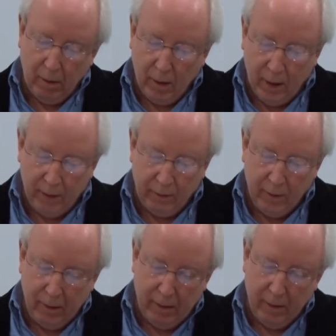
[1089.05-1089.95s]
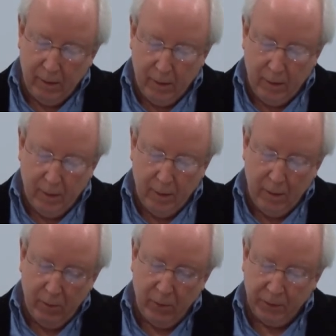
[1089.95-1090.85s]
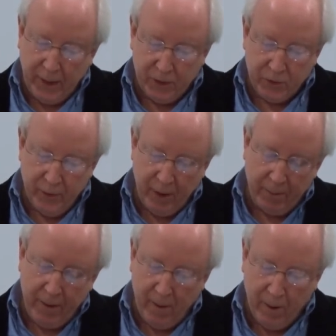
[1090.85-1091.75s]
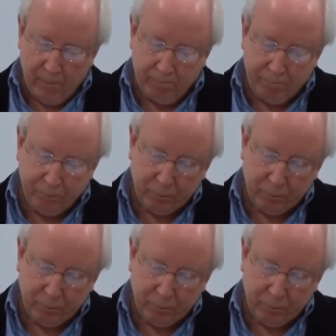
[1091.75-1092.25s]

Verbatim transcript: I will next read a poem